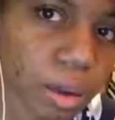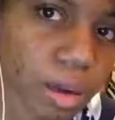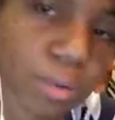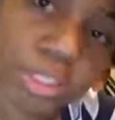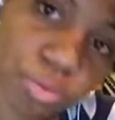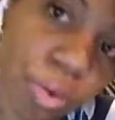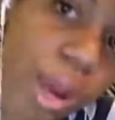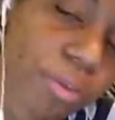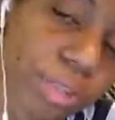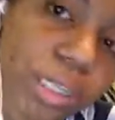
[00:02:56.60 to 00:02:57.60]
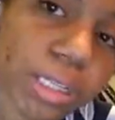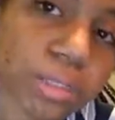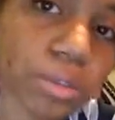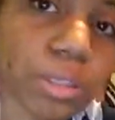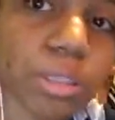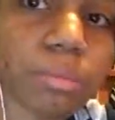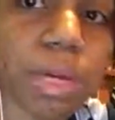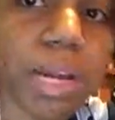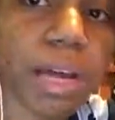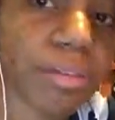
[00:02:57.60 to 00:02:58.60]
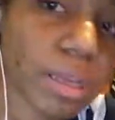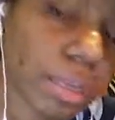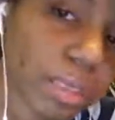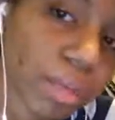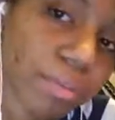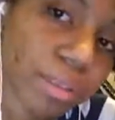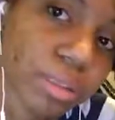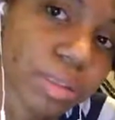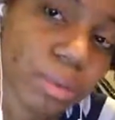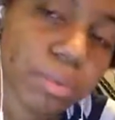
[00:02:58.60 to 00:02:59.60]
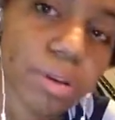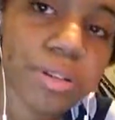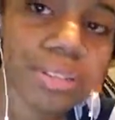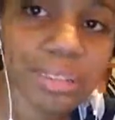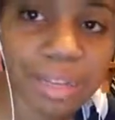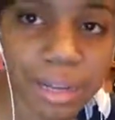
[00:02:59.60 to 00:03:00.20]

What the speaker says: which is why I really like doing them. And I have like 11 stick and pokes,